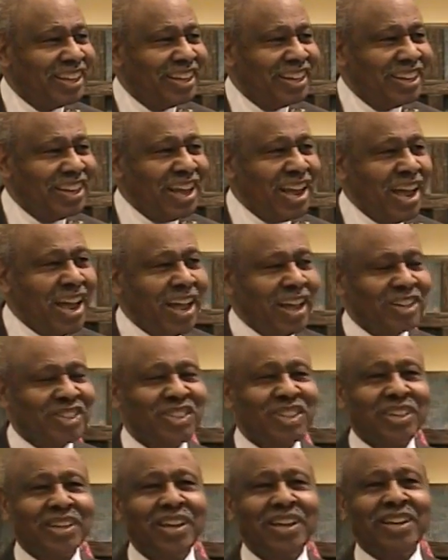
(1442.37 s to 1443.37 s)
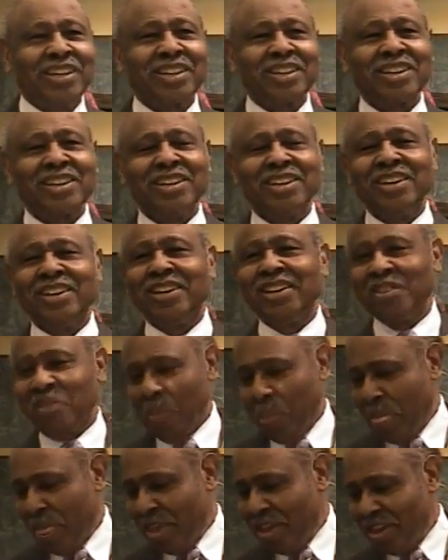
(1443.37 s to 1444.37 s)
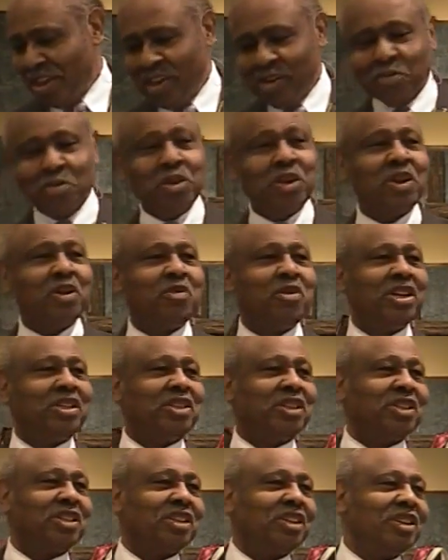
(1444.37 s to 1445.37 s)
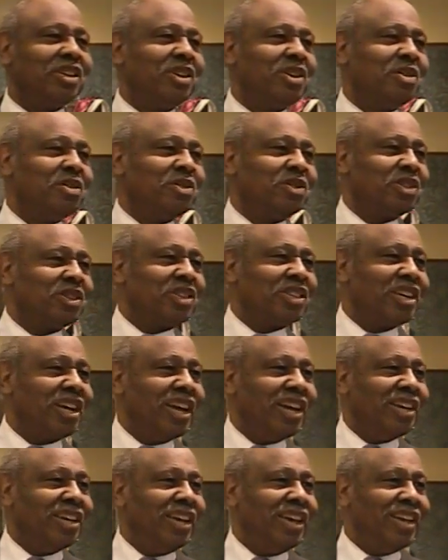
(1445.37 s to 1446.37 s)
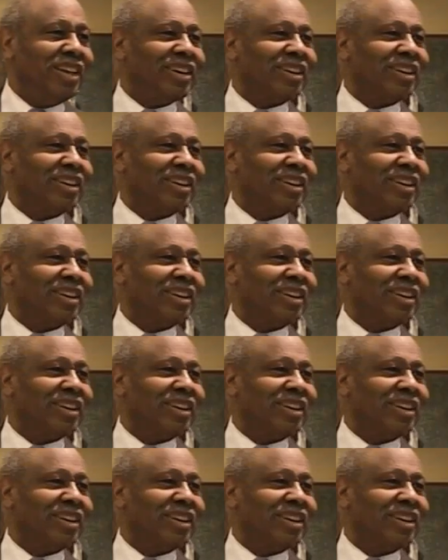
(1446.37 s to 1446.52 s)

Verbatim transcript: yes. As Willie Richardson used to say,